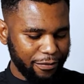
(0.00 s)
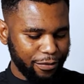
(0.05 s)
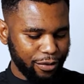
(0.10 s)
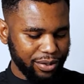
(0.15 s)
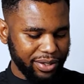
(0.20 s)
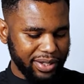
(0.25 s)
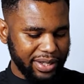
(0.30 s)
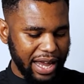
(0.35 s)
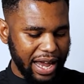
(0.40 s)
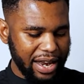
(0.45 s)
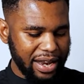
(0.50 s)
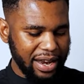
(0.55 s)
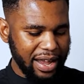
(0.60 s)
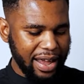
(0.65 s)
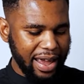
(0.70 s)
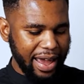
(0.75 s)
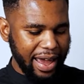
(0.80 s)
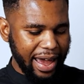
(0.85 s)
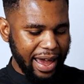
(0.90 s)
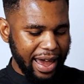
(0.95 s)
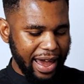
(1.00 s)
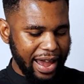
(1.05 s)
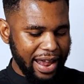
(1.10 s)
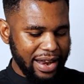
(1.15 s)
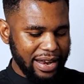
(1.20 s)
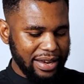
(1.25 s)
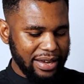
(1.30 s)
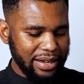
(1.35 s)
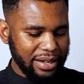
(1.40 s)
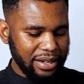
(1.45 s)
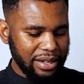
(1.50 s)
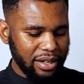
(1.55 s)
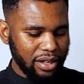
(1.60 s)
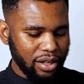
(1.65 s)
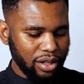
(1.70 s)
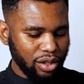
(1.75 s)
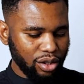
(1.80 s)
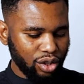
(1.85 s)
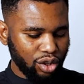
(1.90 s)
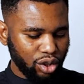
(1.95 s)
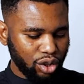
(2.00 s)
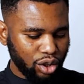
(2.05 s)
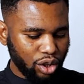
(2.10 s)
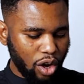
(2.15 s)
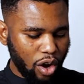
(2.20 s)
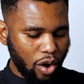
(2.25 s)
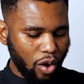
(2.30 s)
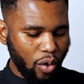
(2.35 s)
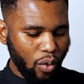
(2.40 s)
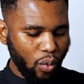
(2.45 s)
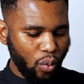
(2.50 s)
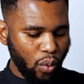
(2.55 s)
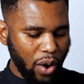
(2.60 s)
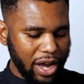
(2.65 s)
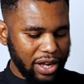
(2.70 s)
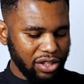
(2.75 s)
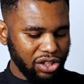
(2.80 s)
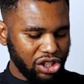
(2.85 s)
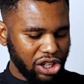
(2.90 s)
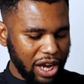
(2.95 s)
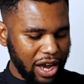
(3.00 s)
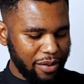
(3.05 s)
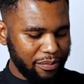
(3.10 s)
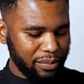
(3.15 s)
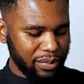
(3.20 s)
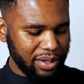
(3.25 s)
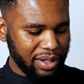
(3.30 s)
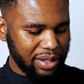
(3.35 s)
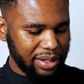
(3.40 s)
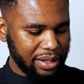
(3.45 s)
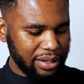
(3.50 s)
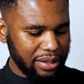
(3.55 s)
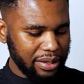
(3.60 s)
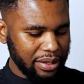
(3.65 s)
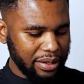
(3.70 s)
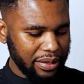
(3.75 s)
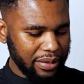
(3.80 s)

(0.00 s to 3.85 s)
Verse 10 And so were James,